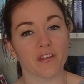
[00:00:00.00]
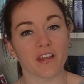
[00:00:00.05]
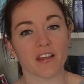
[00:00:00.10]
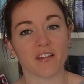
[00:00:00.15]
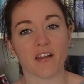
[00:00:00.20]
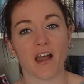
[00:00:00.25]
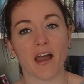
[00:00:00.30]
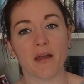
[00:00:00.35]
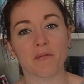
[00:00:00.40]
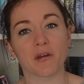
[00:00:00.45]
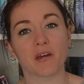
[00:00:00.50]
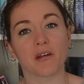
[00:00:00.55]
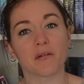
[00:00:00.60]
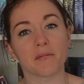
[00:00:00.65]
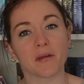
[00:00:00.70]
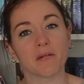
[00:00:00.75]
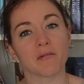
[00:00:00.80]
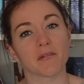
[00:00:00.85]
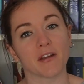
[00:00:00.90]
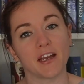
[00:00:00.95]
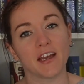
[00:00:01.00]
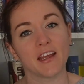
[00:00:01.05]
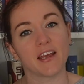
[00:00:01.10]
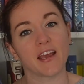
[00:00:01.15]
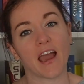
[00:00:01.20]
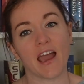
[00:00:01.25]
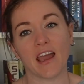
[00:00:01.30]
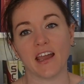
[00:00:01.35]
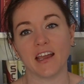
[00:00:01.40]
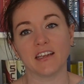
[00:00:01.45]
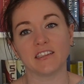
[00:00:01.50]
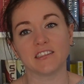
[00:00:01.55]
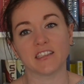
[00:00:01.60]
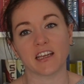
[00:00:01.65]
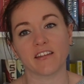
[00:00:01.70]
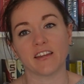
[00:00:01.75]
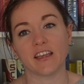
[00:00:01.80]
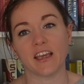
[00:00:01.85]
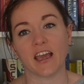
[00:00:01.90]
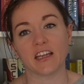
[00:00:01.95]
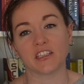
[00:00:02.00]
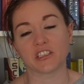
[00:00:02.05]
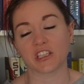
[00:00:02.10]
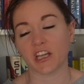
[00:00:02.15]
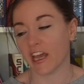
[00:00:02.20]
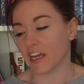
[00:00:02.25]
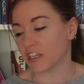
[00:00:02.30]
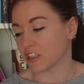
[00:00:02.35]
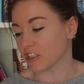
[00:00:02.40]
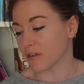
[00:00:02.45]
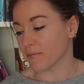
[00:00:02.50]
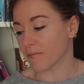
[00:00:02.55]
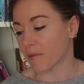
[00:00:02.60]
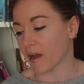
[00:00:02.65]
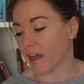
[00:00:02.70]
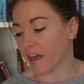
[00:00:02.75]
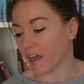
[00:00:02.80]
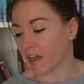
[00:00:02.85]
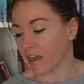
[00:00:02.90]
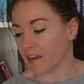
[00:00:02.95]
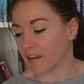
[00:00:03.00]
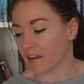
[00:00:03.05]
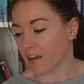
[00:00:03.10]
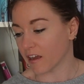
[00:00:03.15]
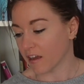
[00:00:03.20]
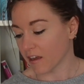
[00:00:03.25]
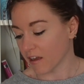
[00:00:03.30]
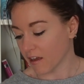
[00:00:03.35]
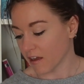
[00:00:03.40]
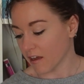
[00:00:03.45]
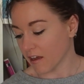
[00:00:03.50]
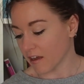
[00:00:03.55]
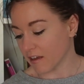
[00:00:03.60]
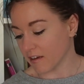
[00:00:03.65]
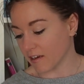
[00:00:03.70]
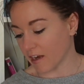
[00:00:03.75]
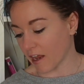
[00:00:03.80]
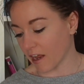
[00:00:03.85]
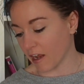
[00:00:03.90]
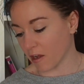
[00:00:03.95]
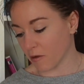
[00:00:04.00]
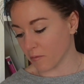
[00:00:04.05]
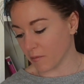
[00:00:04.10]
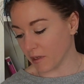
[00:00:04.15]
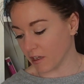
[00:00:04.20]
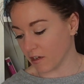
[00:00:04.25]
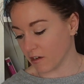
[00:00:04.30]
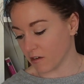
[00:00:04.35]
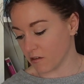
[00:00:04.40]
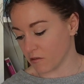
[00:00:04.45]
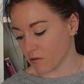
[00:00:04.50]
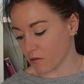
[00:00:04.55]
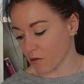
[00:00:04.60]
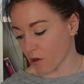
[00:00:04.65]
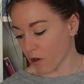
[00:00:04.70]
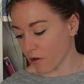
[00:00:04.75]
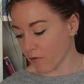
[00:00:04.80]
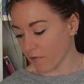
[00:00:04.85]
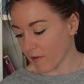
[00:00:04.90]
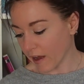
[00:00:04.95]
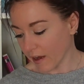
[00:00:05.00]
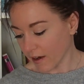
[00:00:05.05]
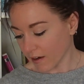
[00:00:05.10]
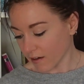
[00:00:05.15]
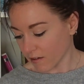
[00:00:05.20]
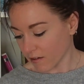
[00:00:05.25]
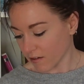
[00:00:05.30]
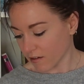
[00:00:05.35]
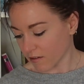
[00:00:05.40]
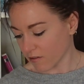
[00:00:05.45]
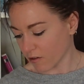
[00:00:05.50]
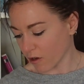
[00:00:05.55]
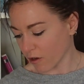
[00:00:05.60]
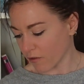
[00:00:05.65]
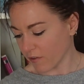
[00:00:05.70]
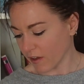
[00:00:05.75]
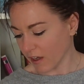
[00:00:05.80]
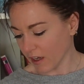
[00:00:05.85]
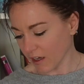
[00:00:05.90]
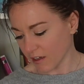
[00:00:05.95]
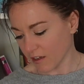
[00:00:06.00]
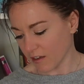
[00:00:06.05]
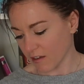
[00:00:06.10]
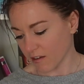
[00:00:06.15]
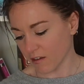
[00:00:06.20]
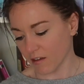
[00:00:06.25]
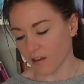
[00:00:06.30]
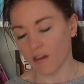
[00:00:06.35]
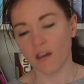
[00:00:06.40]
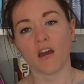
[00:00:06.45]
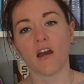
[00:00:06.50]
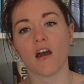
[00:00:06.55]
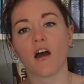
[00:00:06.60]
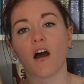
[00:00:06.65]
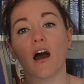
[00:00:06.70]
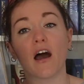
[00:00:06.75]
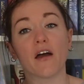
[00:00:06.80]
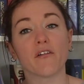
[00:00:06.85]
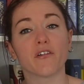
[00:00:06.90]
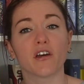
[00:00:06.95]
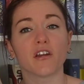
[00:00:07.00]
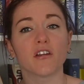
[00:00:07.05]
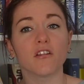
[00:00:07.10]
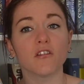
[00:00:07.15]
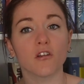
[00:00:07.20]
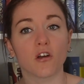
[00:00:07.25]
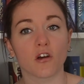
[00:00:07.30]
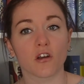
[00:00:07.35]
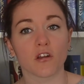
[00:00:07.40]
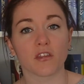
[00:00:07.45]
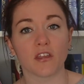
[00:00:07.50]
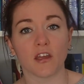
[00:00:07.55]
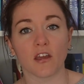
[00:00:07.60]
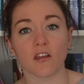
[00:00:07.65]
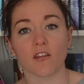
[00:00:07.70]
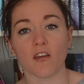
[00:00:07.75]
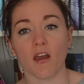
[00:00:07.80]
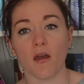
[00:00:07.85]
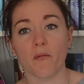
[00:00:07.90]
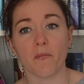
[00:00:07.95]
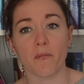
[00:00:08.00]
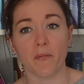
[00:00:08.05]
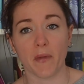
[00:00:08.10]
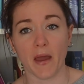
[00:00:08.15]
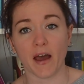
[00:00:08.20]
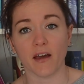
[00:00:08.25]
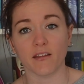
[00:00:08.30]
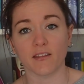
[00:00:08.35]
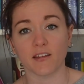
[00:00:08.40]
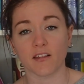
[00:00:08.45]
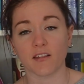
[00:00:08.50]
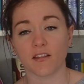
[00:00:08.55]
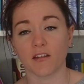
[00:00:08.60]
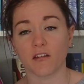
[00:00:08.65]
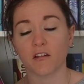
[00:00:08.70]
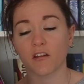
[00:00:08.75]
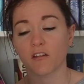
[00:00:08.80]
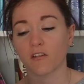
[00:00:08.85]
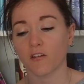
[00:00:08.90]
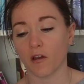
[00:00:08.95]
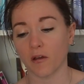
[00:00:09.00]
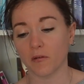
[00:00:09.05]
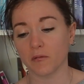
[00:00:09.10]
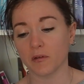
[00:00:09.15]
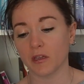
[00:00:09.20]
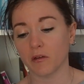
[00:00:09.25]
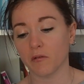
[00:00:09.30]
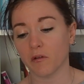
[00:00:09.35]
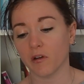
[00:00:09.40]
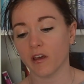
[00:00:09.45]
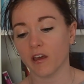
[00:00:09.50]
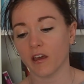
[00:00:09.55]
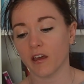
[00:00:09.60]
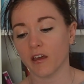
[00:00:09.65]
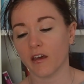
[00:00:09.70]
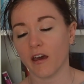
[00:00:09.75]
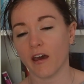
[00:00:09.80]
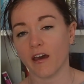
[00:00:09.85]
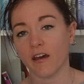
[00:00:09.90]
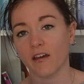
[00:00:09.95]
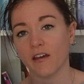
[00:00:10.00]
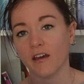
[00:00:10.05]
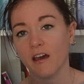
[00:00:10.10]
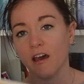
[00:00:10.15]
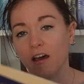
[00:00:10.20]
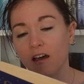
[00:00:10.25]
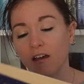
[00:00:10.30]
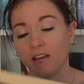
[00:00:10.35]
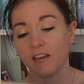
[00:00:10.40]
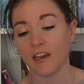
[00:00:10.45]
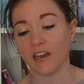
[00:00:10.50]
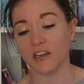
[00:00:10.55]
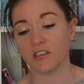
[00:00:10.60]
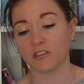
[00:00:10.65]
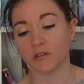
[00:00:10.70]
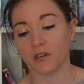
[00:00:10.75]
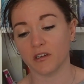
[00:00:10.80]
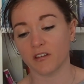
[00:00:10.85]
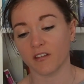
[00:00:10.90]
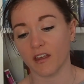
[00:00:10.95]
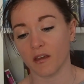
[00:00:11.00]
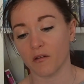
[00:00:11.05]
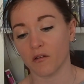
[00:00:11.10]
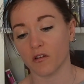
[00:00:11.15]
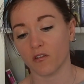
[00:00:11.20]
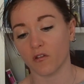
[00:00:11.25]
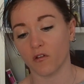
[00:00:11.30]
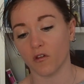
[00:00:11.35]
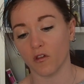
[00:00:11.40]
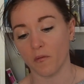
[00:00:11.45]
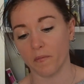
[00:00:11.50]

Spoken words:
this I'm going to be reading A Deadly Education by Naomi Novik. I've heard a lot of things about this series, so I really want to get into it and see what it's all